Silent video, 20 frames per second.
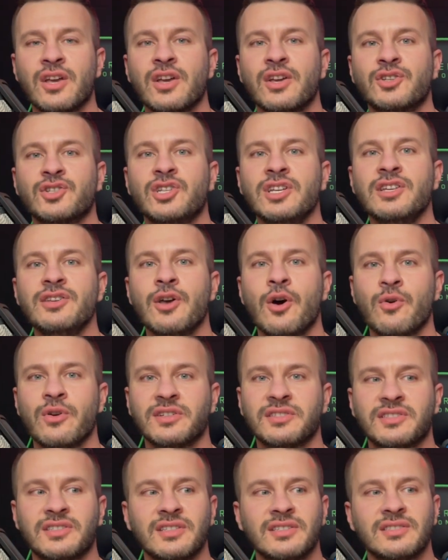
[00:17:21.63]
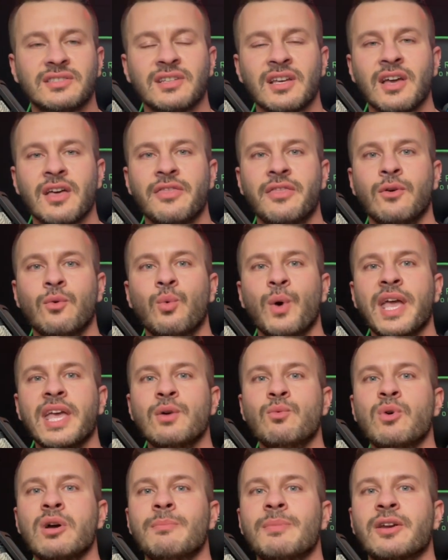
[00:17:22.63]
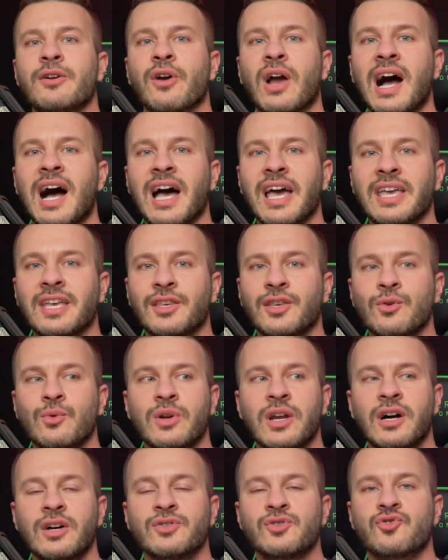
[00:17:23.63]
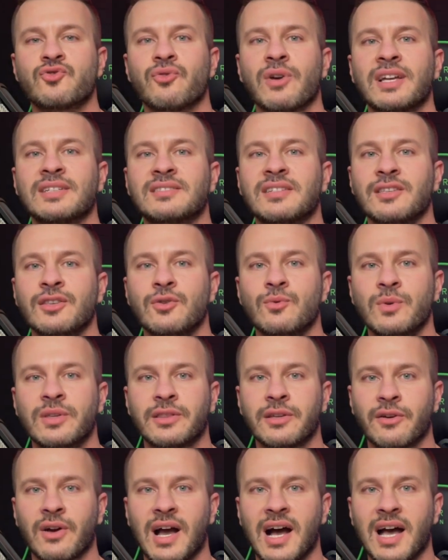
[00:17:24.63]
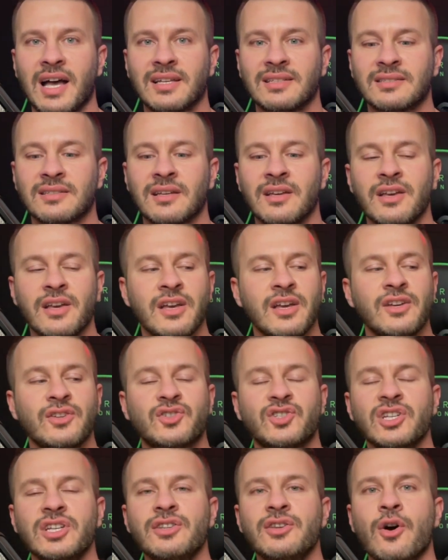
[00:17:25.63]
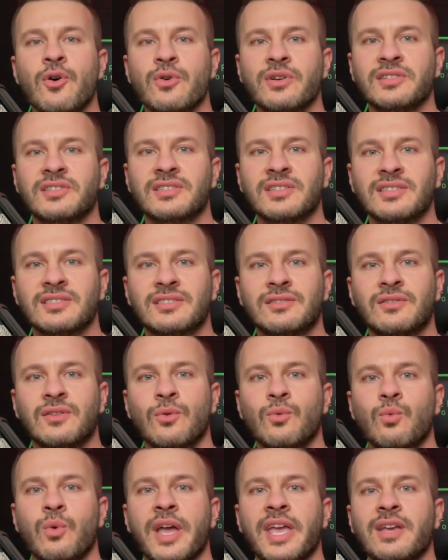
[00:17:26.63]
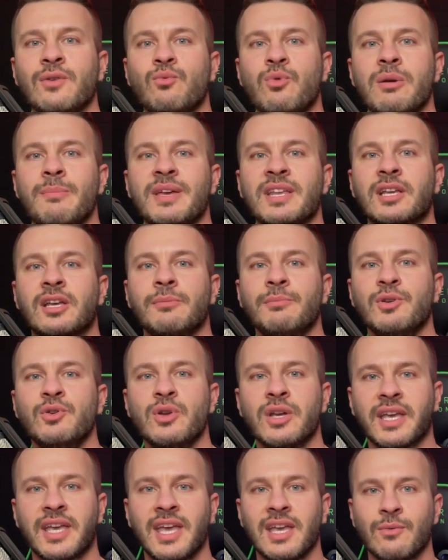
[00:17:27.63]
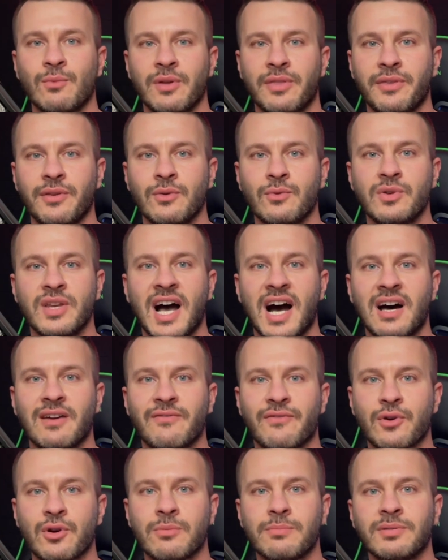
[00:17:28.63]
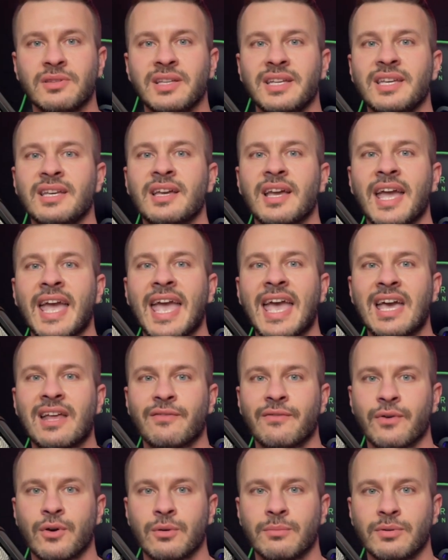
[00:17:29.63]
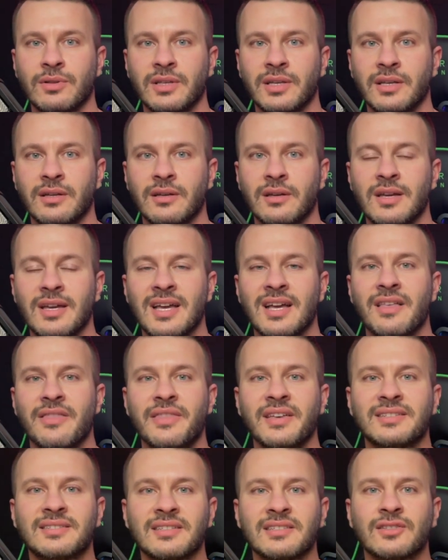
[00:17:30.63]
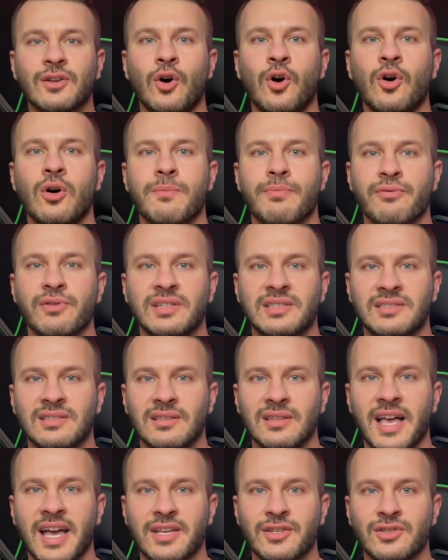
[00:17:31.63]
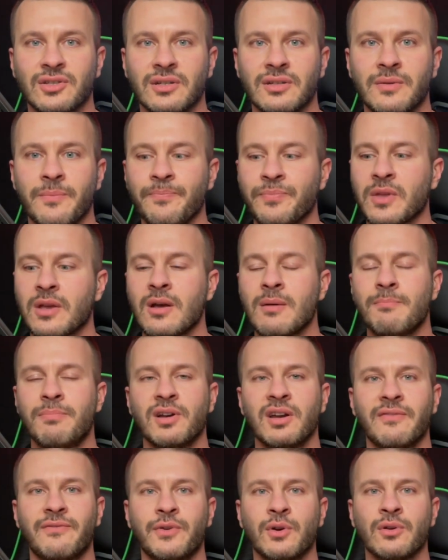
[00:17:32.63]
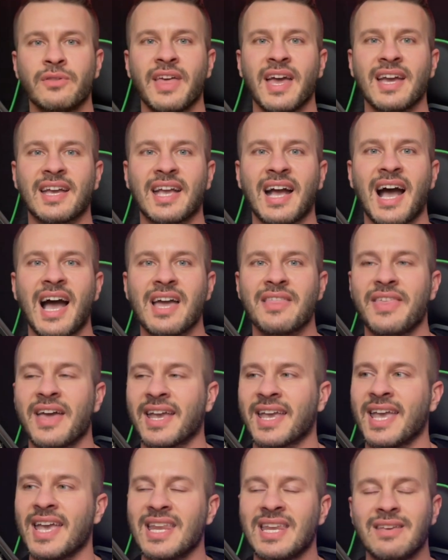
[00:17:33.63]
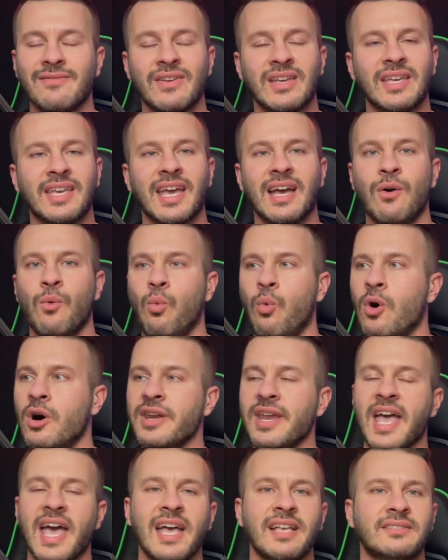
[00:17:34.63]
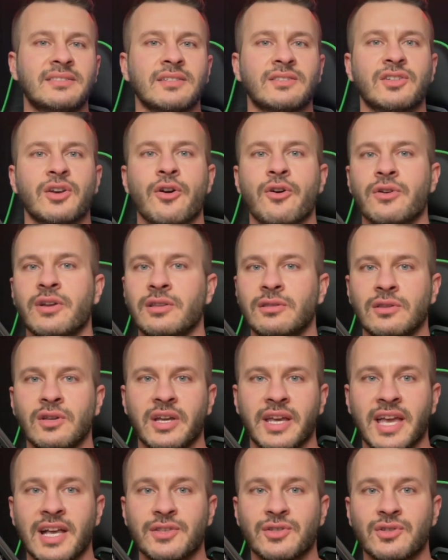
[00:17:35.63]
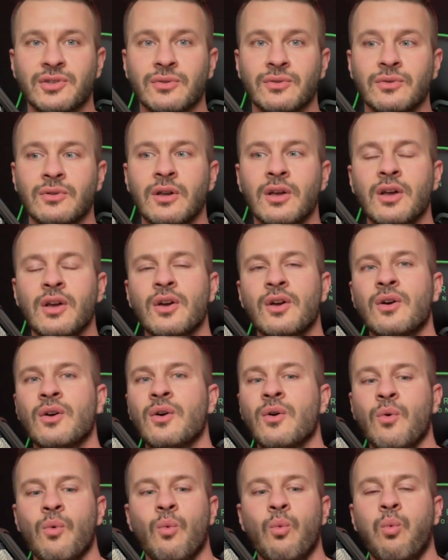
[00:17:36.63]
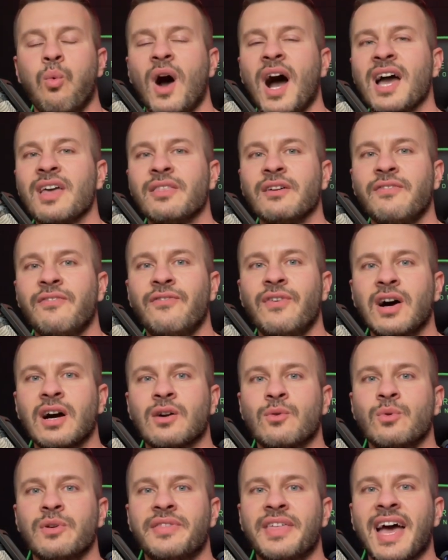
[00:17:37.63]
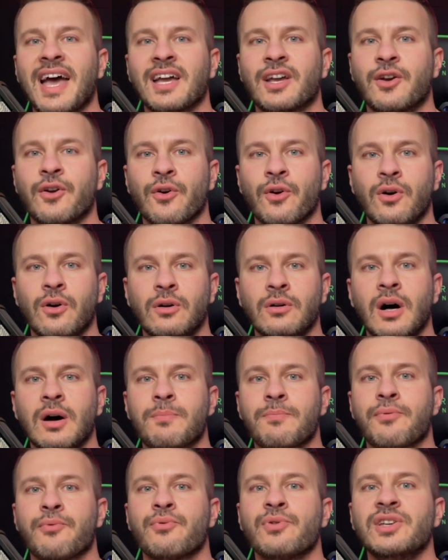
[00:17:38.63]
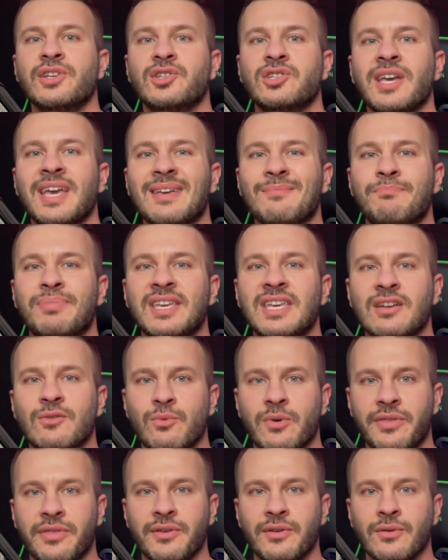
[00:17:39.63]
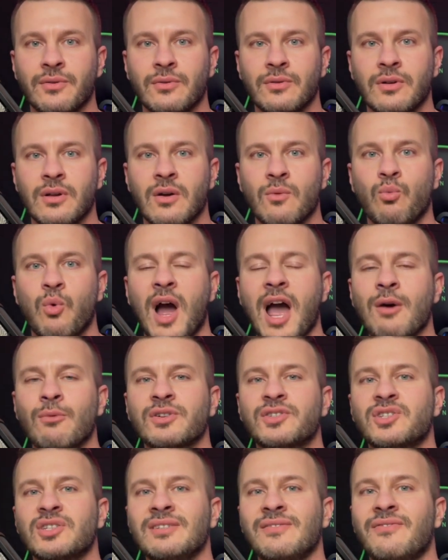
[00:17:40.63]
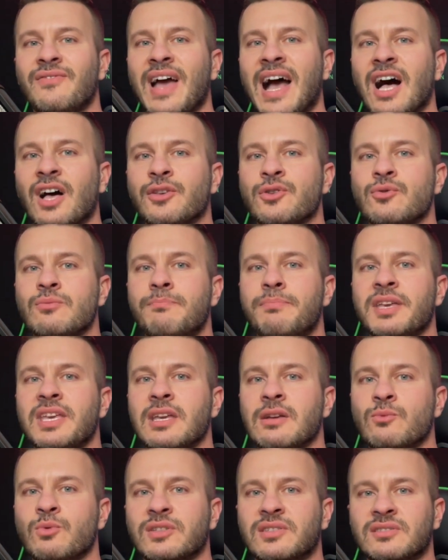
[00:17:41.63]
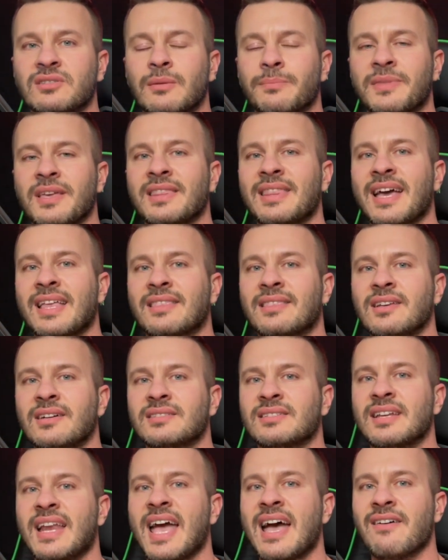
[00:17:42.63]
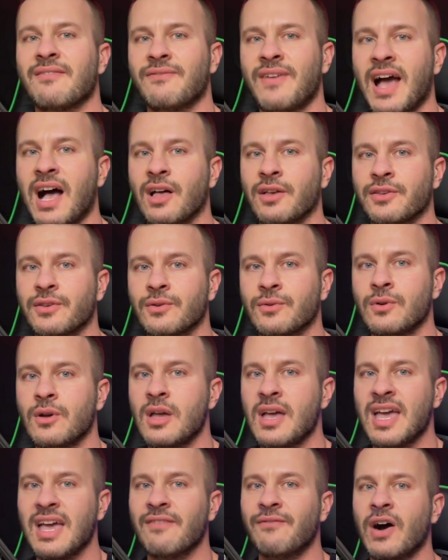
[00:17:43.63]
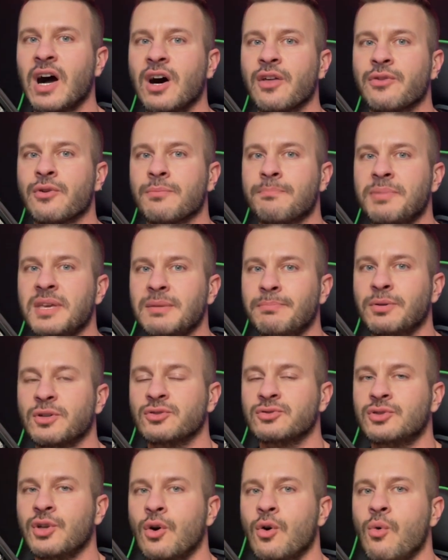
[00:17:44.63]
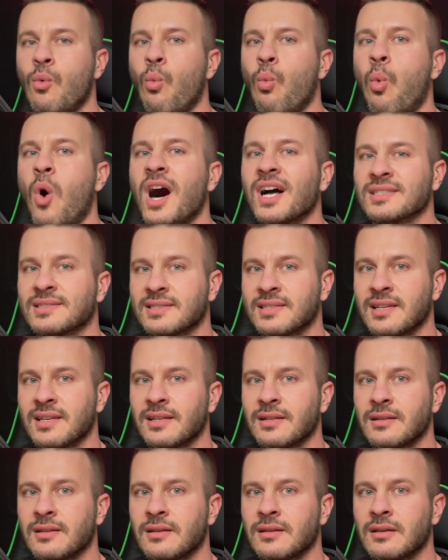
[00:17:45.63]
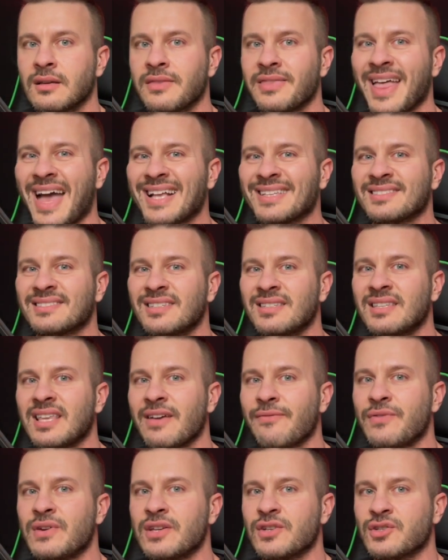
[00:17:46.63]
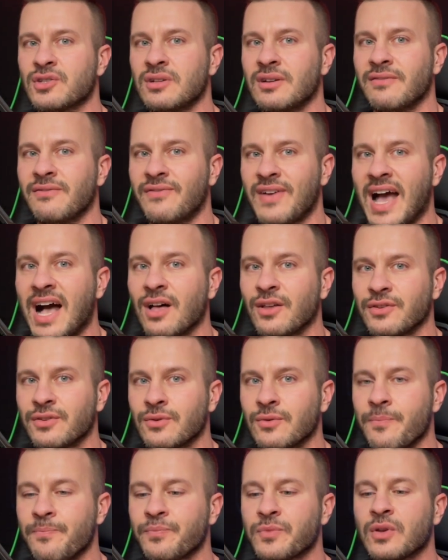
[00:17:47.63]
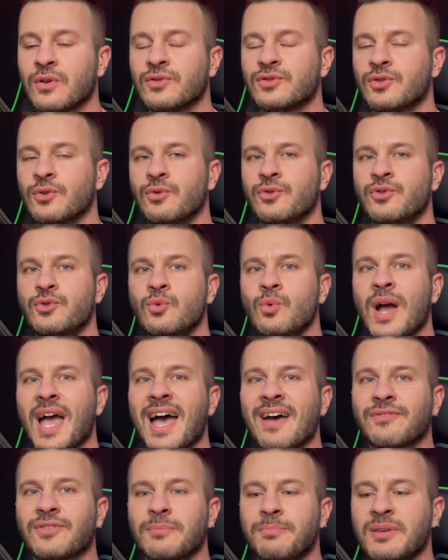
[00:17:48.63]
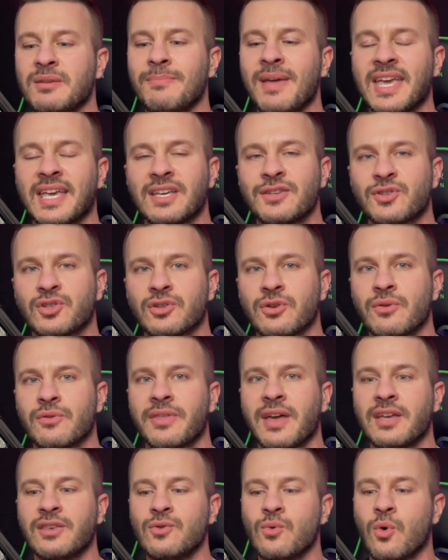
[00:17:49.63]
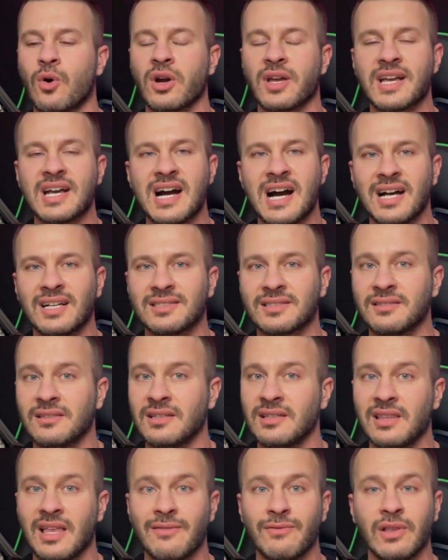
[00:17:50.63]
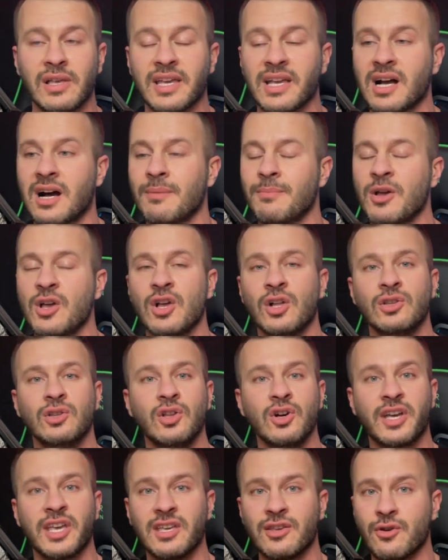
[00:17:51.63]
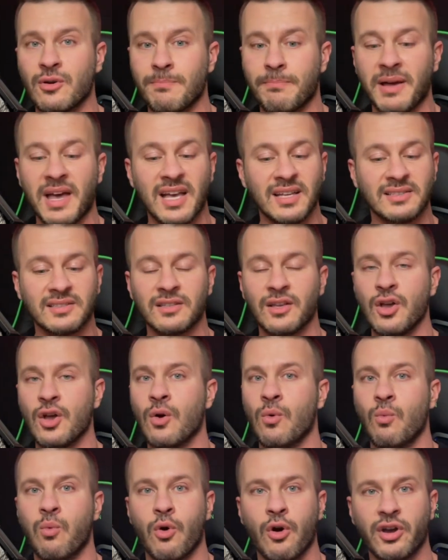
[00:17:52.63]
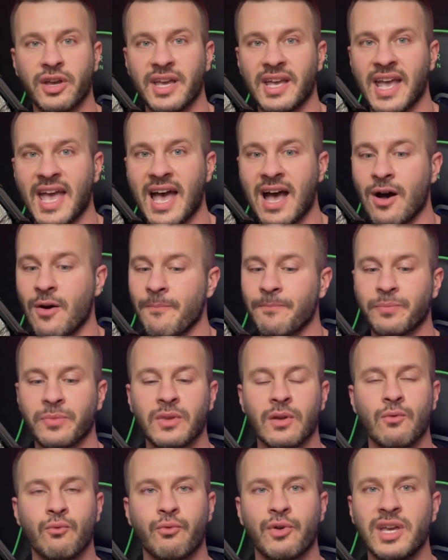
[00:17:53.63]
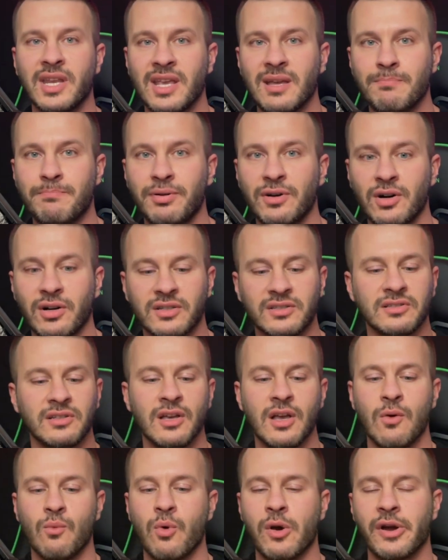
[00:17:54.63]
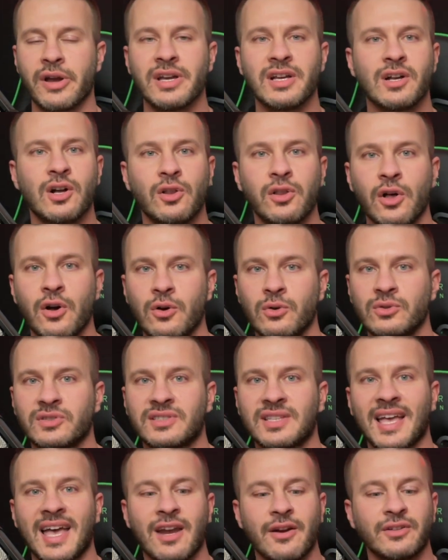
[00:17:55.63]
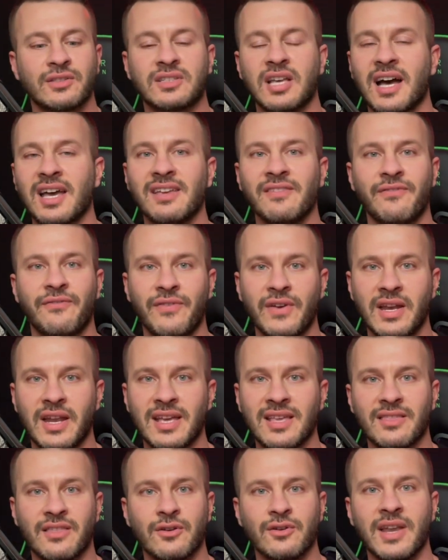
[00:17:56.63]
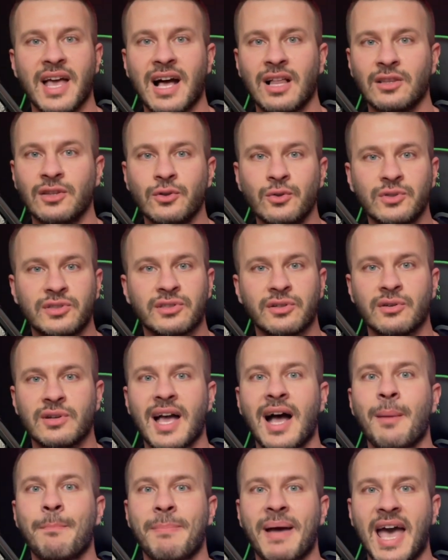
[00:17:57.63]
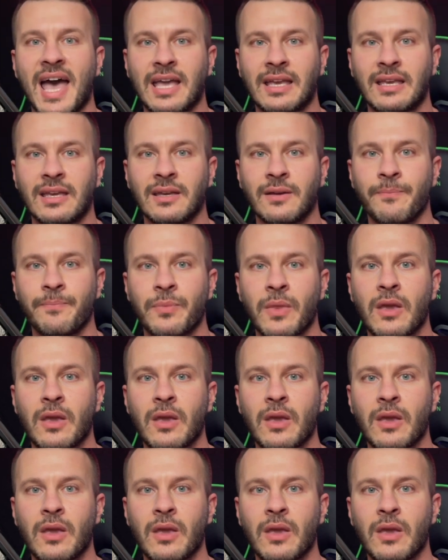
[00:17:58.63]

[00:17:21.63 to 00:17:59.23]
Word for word: She notices the way women are eyeing you and undressing you with their eyes. She notices the way women communicate with you non verbally and verbally. This is all pre selection. But if you're that guy that can't even get one head to turn and look at you, why the fuck would that girl appreciate being with you? Why would she value being with something that doesn't have value if other people don't want it? That's the definition of value. So you have to be making sure that you are constantly leveling up, looking your best, working out, reading books, wearing clothes that are tight fitting, they're not loose, they're not baggy.